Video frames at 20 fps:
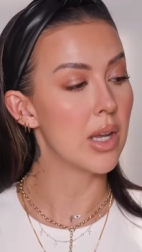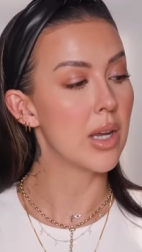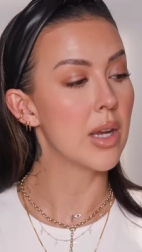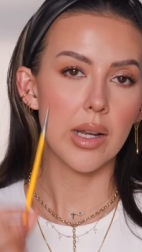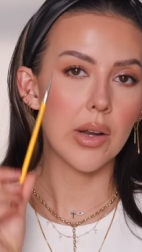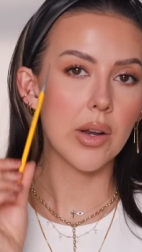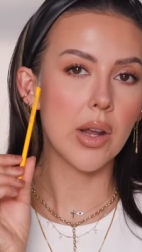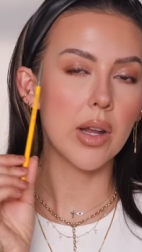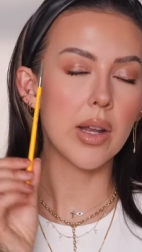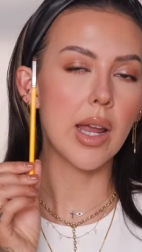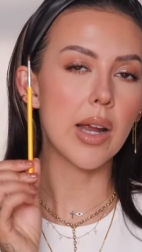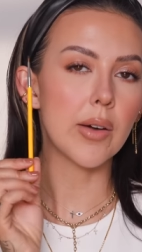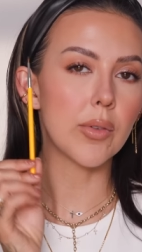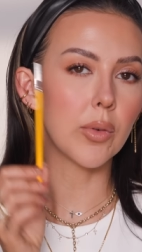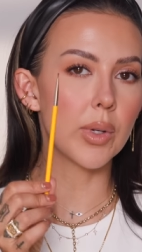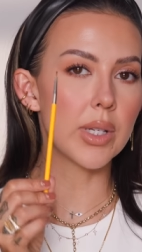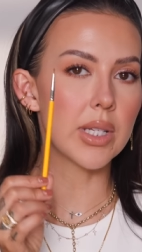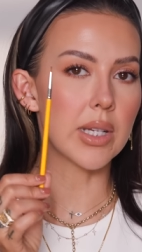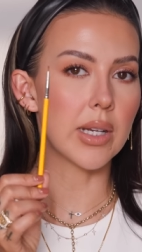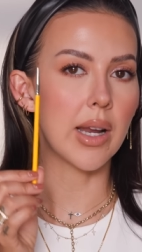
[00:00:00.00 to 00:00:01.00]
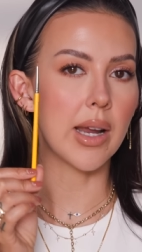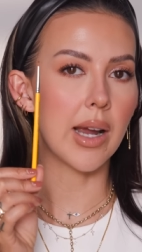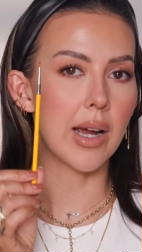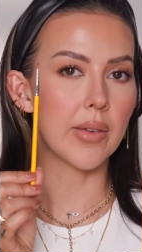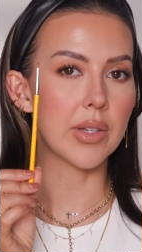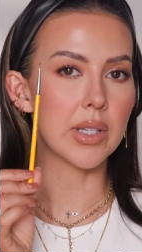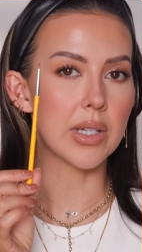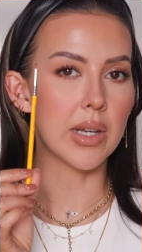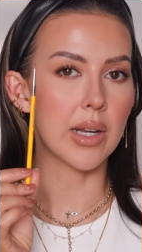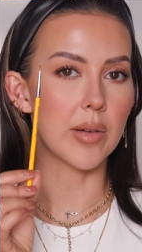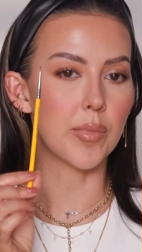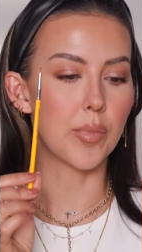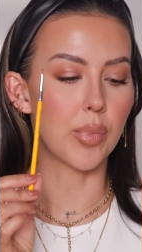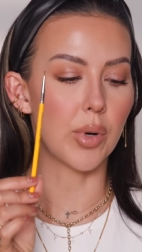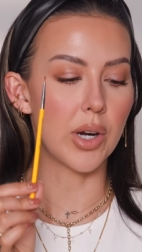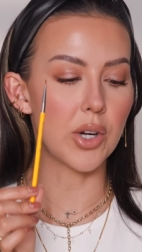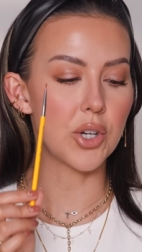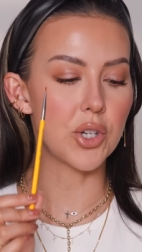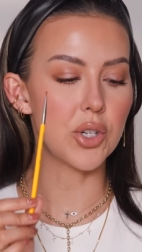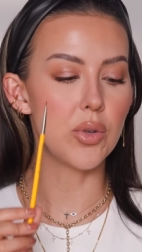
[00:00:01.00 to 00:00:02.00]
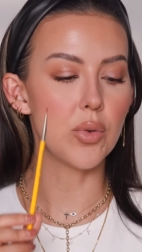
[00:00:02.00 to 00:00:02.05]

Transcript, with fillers: Now, not everyone's gonna have this kind of brush.